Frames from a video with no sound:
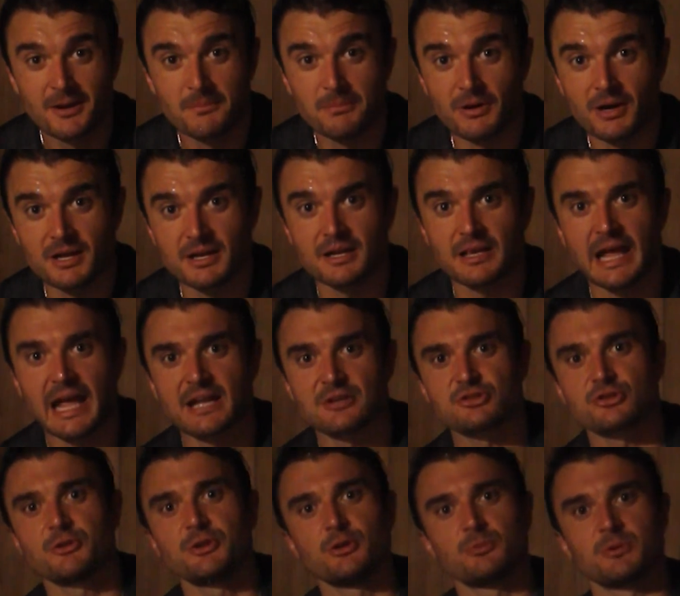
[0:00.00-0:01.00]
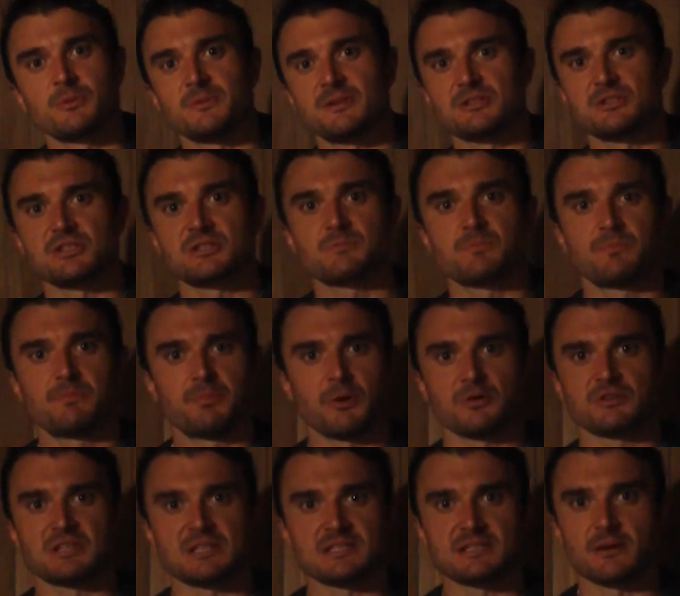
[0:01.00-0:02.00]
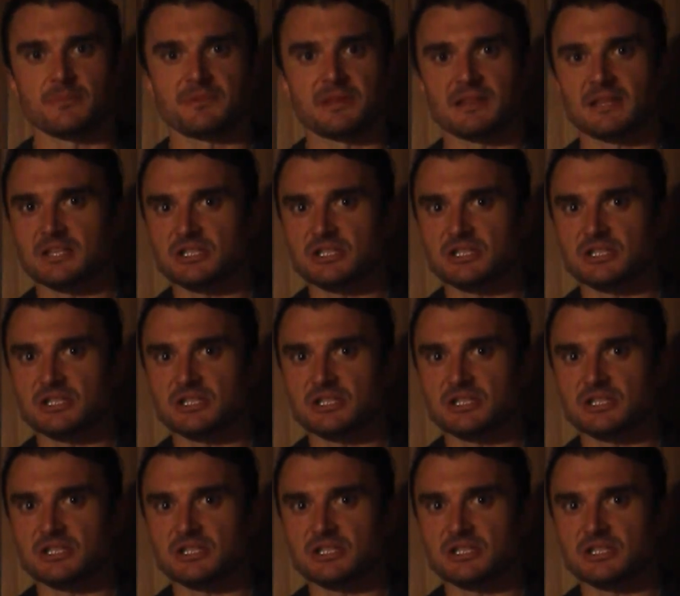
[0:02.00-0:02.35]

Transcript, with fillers: but Andrew Huberman just posted something